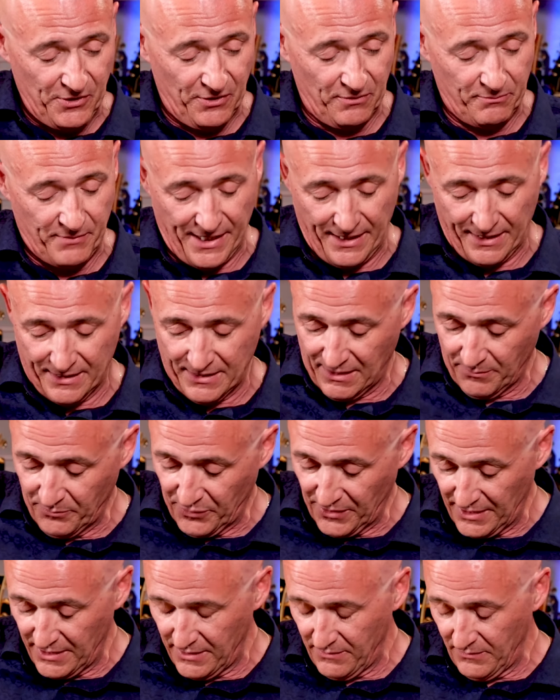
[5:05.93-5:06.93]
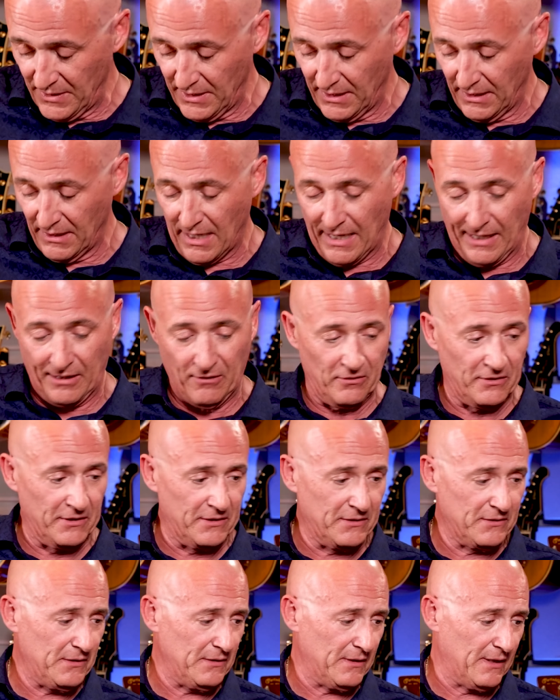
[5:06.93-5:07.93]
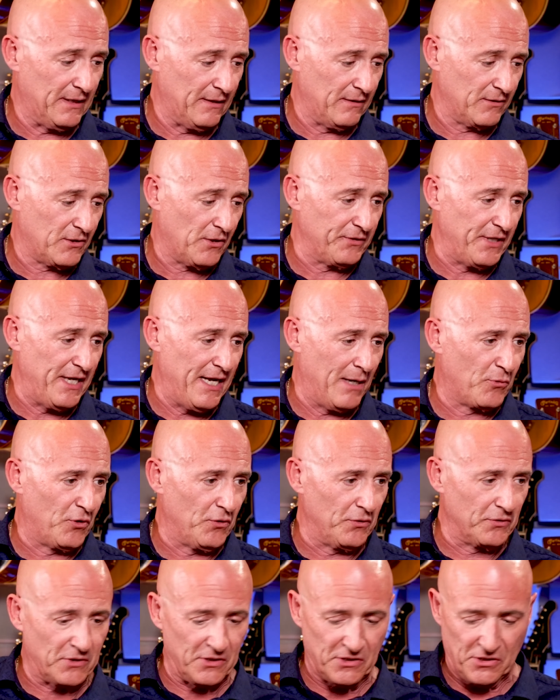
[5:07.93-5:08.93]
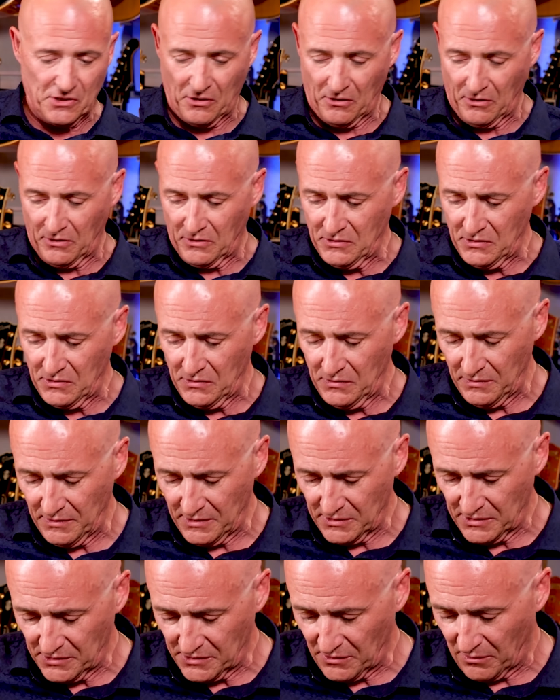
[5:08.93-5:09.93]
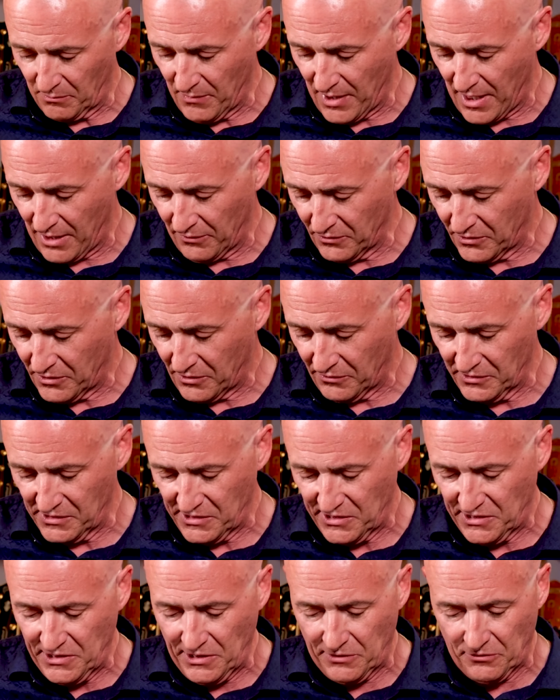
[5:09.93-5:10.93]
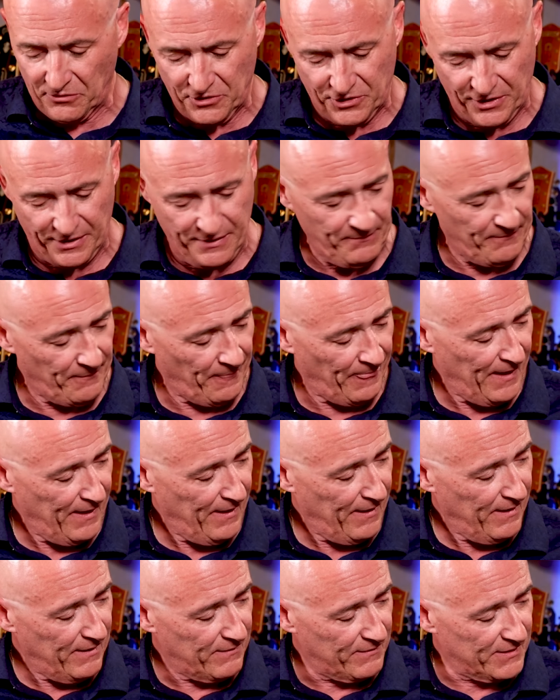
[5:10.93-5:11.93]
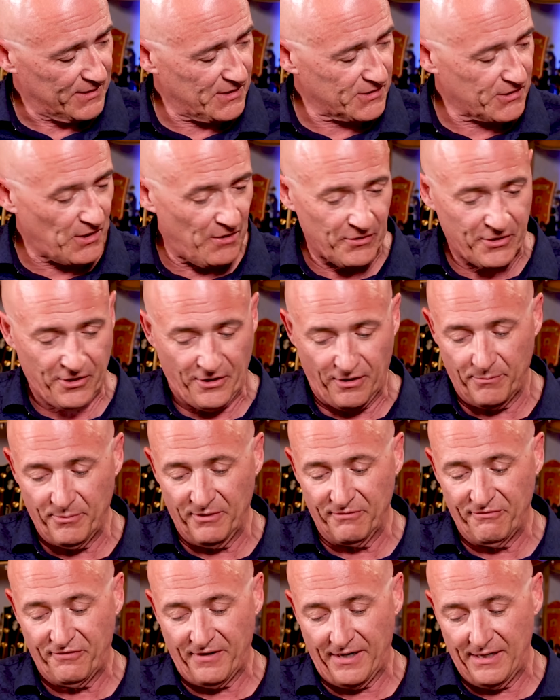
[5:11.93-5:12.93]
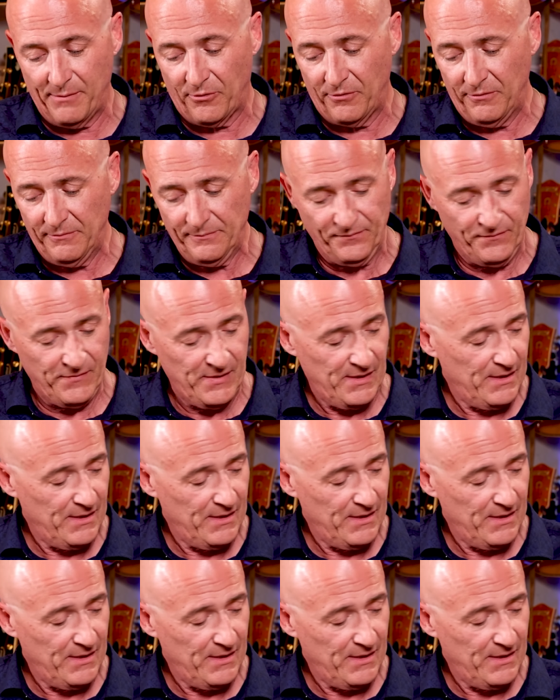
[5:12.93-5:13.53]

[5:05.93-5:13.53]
built by a company in Ireland called Emerald Guitars, and this is their model called a Synergy. This is all carbon fiber.